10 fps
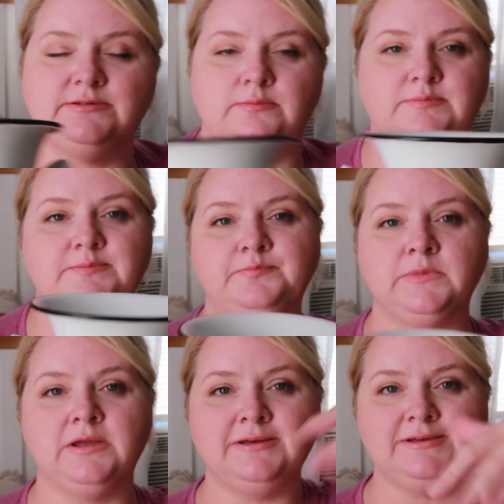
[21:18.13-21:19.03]
some
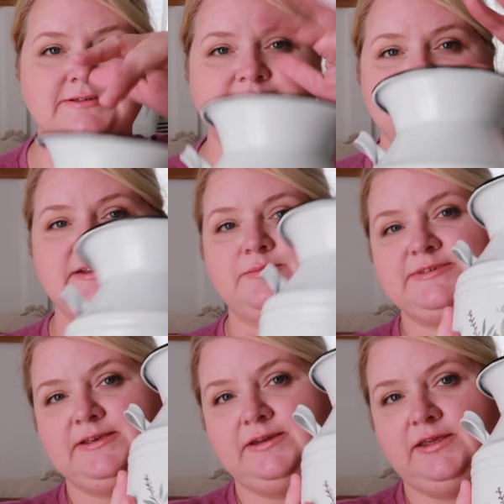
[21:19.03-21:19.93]

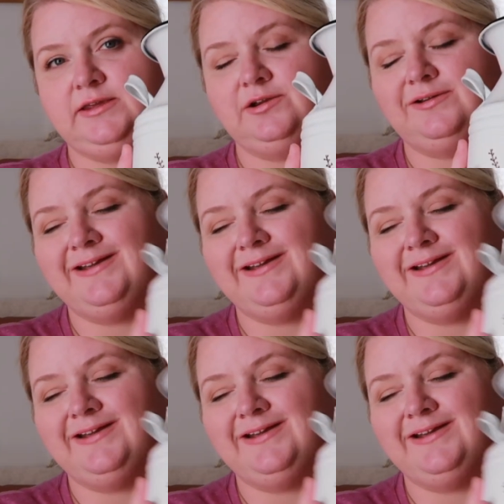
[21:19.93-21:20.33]
stems in here.